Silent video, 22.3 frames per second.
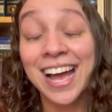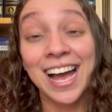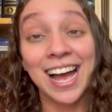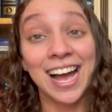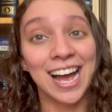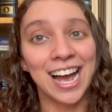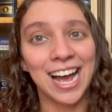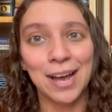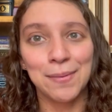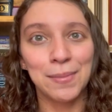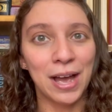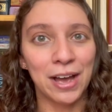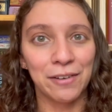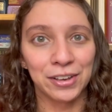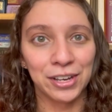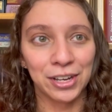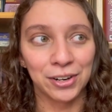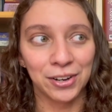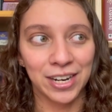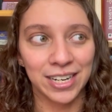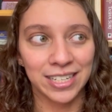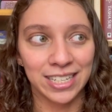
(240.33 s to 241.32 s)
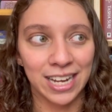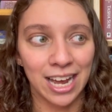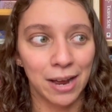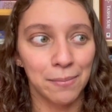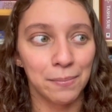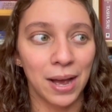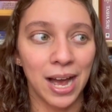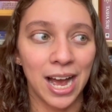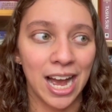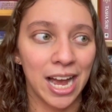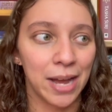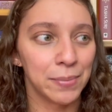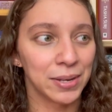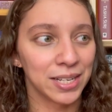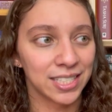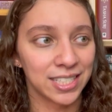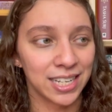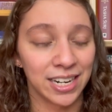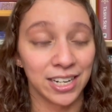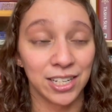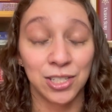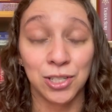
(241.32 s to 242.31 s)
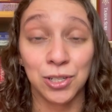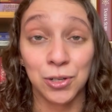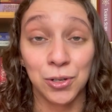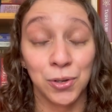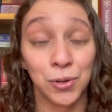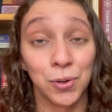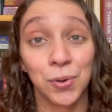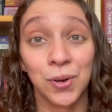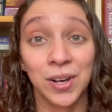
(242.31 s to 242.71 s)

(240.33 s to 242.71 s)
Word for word: I'm having a great time. I'm excited to